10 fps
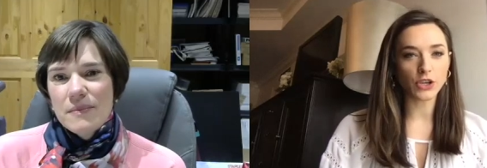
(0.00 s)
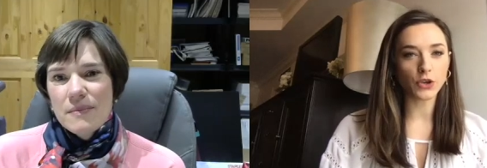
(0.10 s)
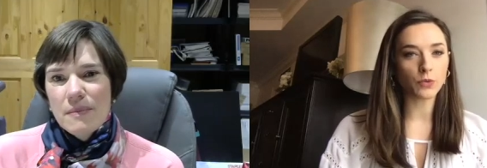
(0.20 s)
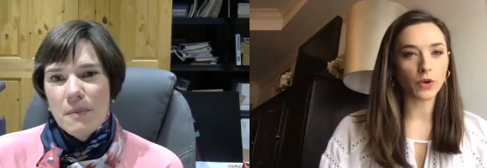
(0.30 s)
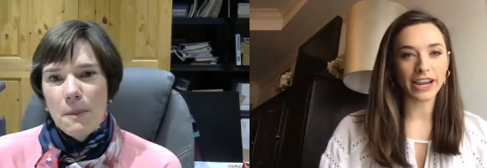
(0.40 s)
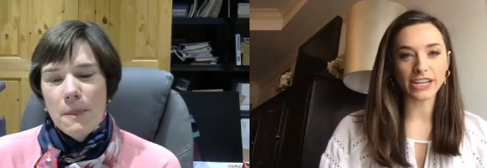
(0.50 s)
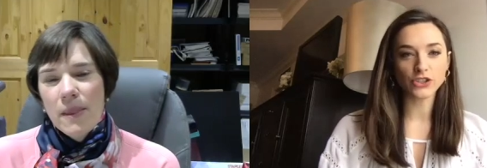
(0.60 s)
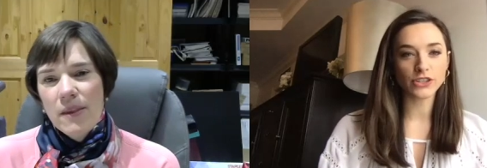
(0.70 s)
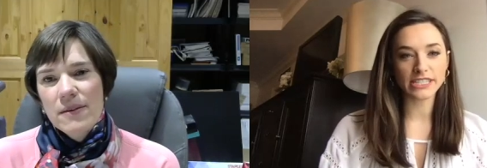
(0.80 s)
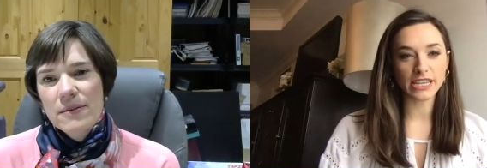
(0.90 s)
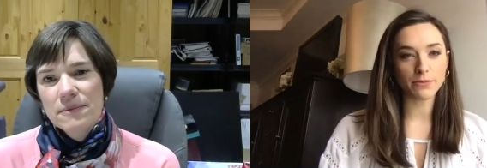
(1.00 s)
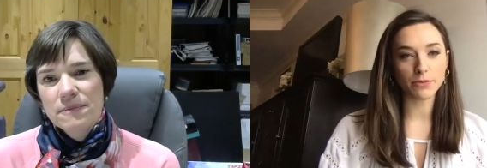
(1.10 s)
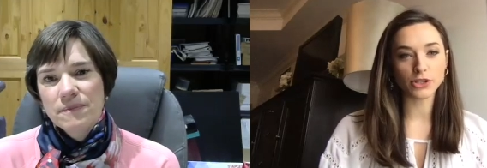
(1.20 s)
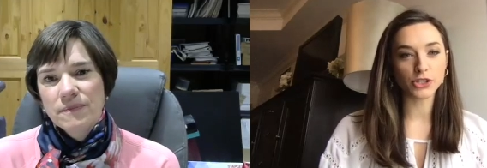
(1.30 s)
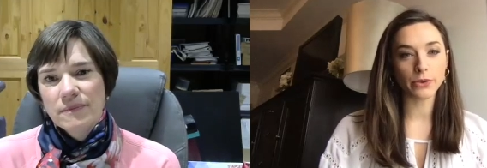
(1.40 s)
Speaker 1: who were interested in
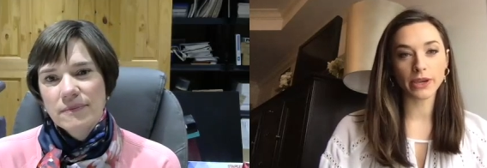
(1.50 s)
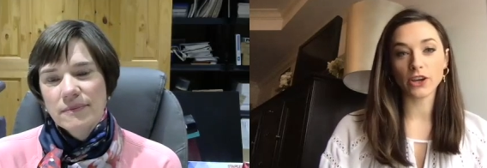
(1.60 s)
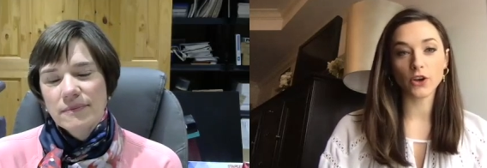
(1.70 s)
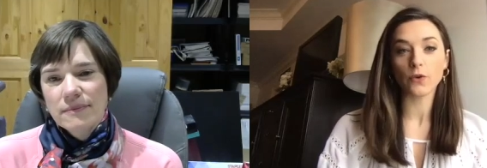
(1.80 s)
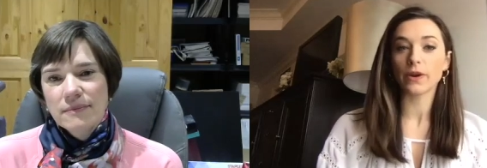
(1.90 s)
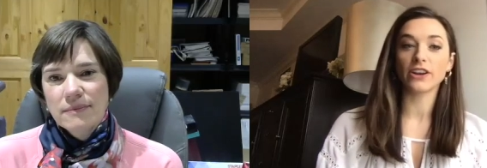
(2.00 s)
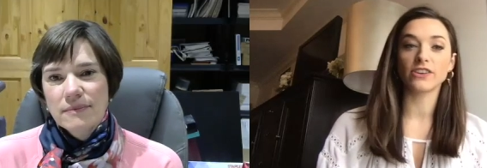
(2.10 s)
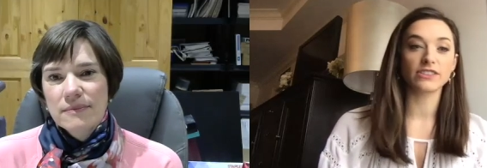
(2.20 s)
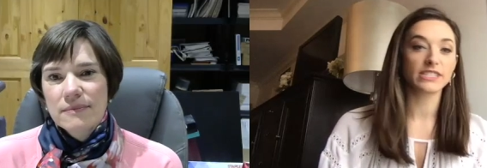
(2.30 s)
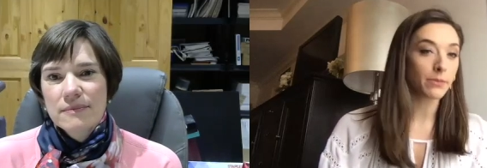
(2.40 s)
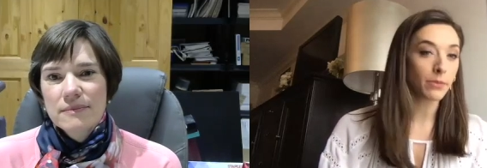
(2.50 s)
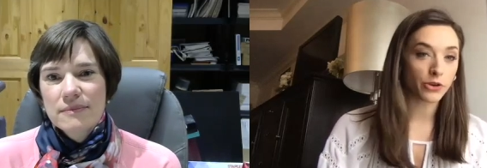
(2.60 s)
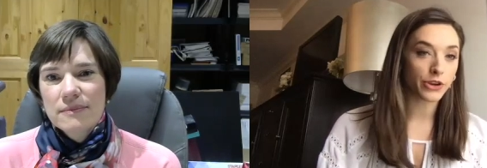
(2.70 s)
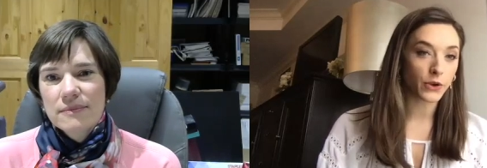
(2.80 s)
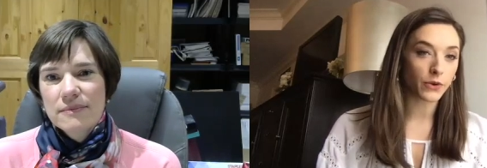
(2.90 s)
pursuing a career similar
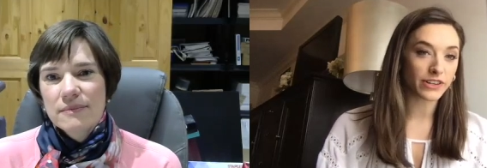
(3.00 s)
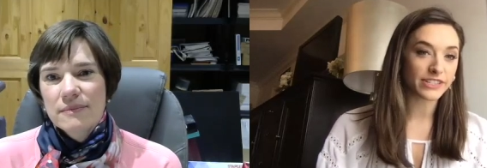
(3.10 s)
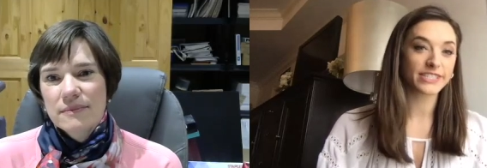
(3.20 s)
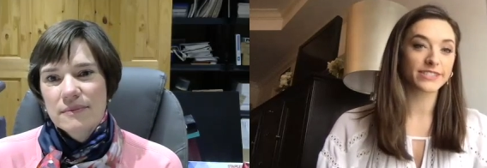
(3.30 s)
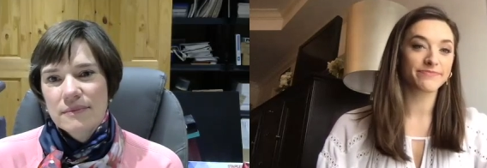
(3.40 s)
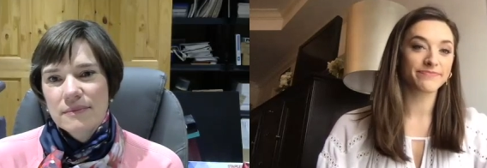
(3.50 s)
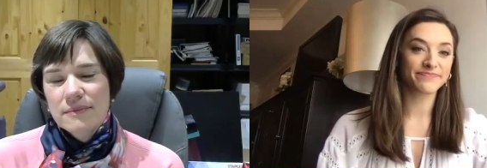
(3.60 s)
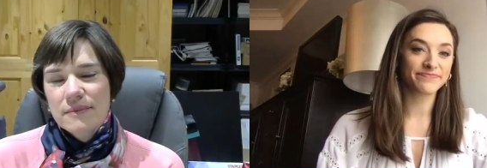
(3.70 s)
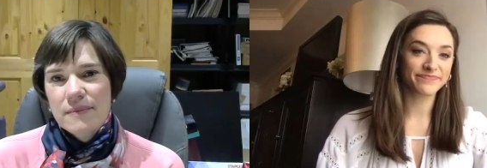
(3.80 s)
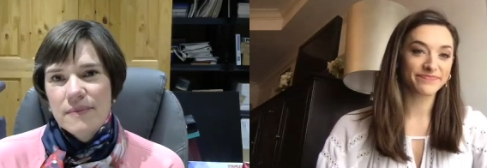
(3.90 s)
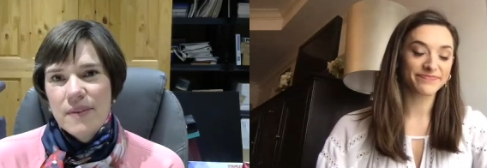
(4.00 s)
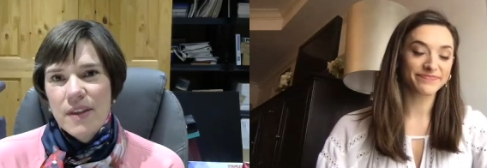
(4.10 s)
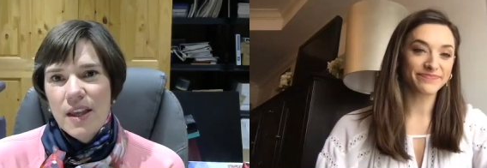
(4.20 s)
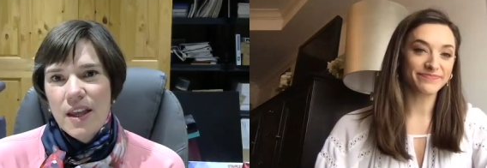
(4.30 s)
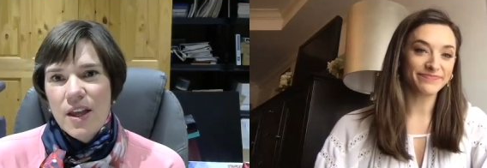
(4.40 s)
to yours?
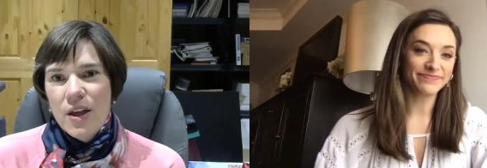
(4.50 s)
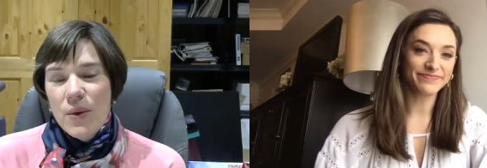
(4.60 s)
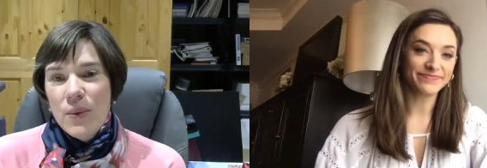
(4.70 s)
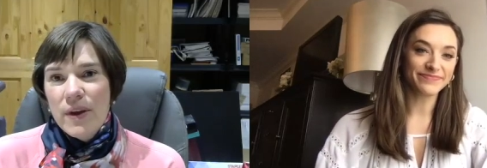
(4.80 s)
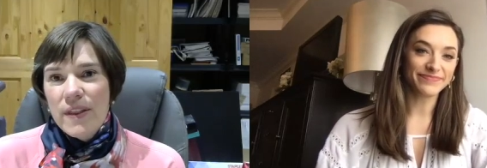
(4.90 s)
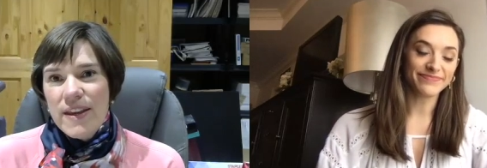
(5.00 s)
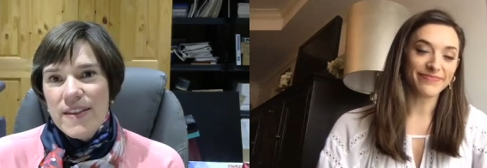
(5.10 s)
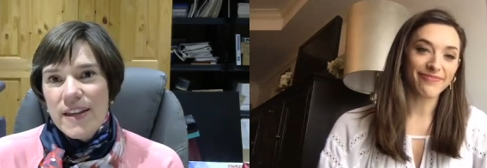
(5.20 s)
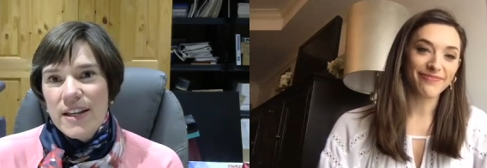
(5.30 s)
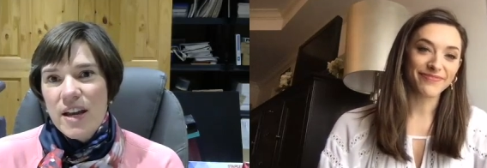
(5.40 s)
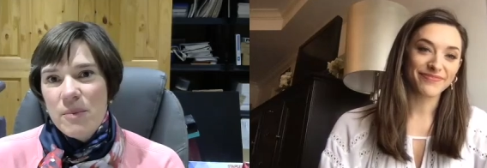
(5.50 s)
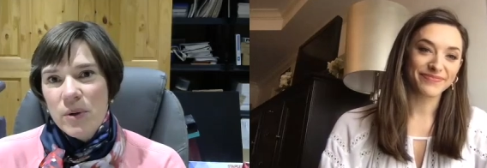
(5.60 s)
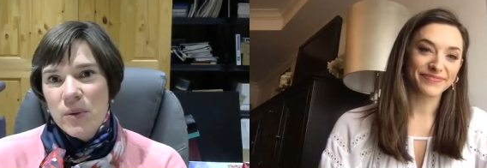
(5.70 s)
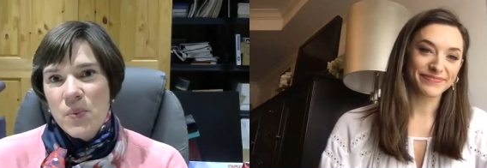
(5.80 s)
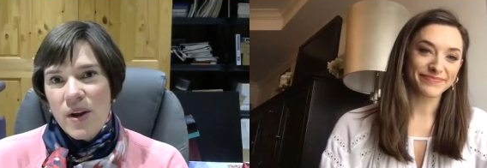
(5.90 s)
Speaker 2: Well, I think the number
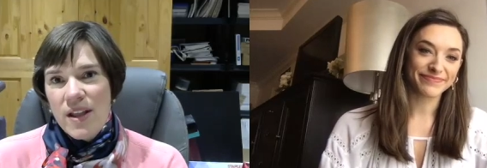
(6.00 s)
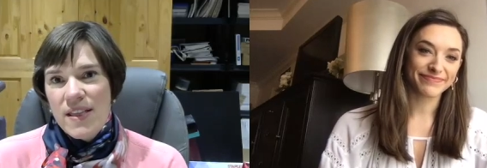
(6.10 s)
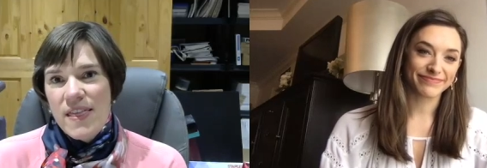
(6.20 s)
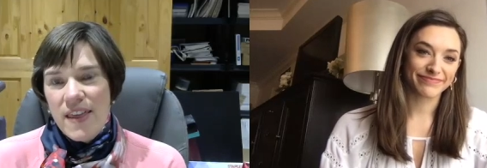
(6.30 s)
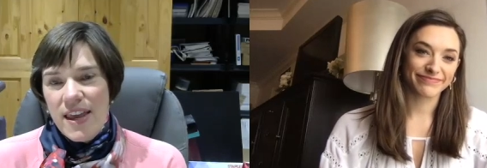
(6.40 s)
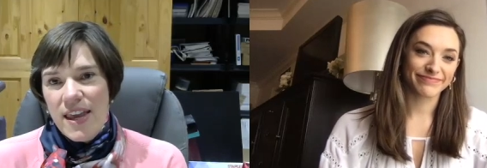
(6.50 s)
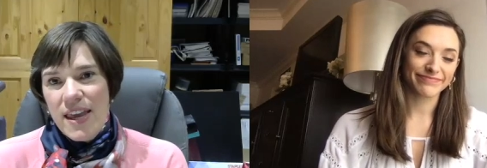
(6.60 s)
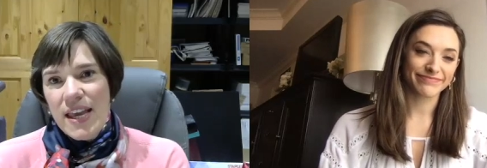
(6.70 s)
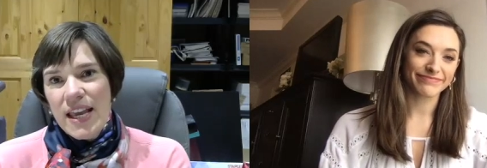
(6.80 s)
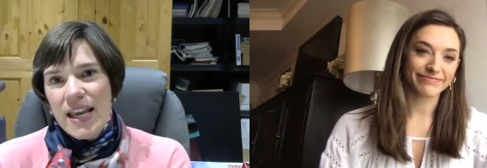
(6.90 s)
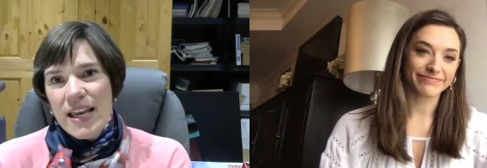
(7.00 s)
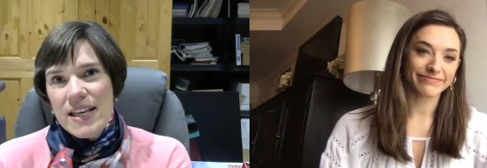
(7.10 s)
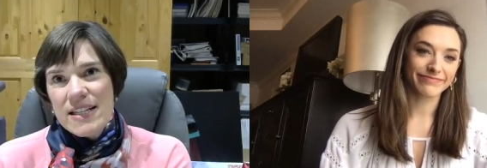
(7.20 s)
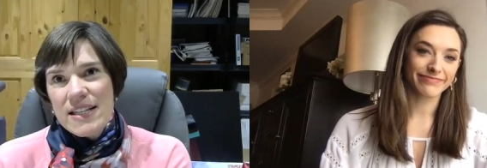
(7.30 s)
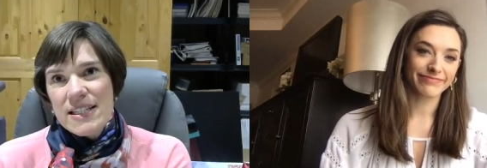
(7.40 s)
one thing
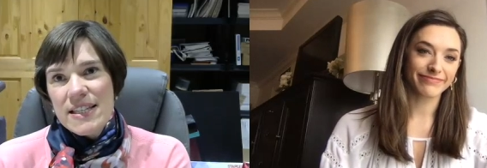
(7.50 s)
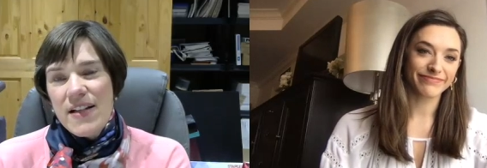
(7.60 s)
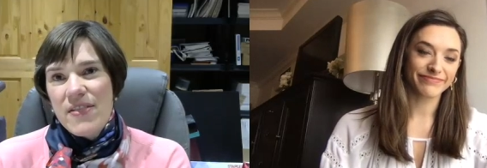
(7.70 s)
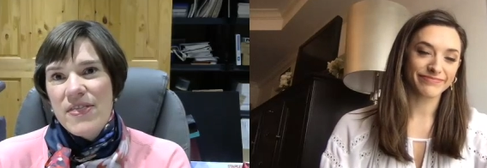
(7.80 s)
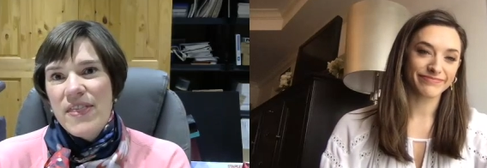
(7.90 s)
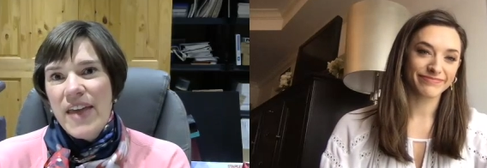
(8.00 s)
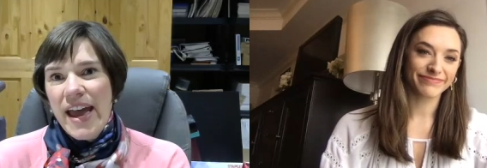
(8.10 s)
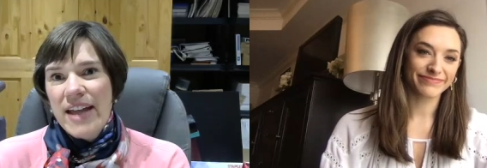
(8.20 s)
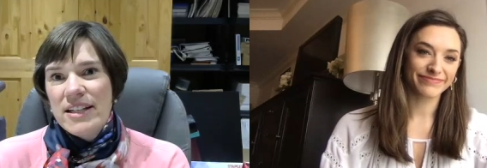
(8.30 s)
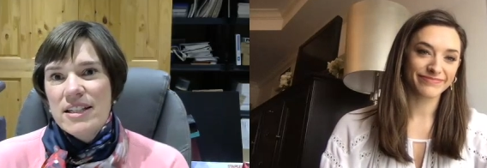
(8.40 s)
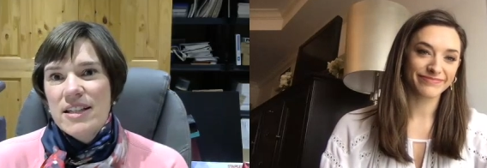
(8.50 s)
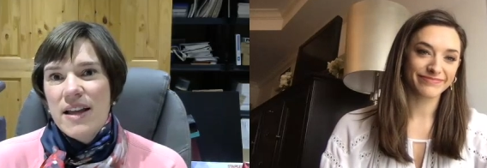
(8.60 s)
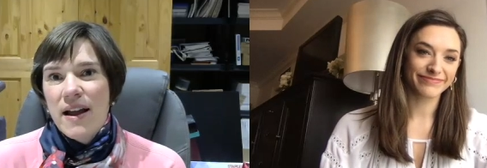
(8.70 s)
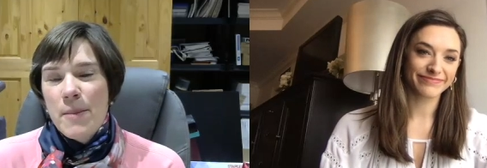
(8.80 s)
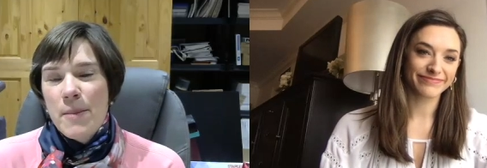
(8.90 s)
is that
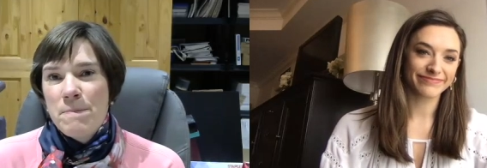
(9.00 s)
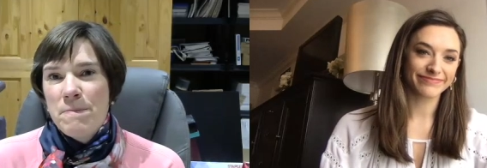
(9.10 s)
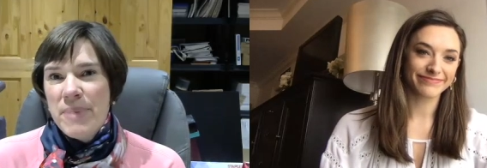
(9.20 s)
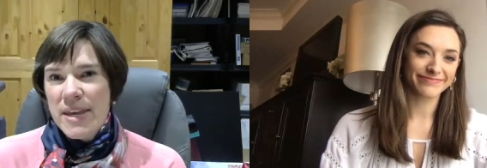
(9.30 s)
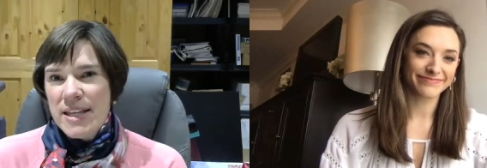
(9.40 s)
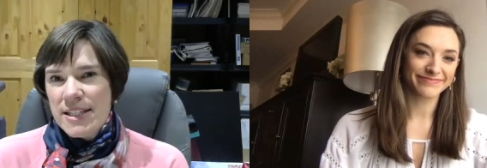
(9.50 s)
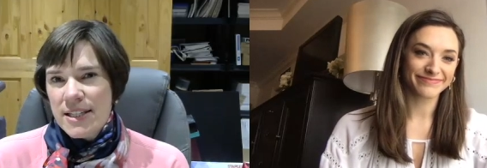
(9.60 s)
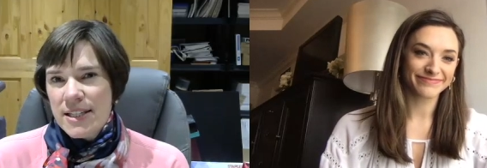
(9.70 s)
business